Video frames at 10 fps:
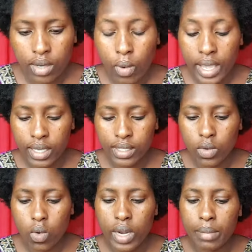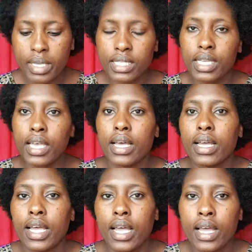Why sikukuwa nimesikia.
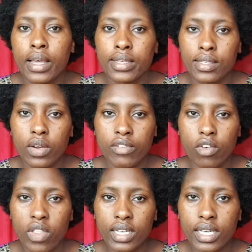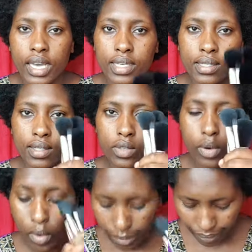Sorry for that guys.
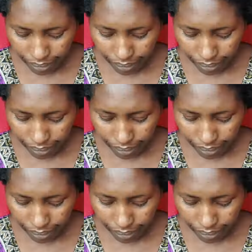So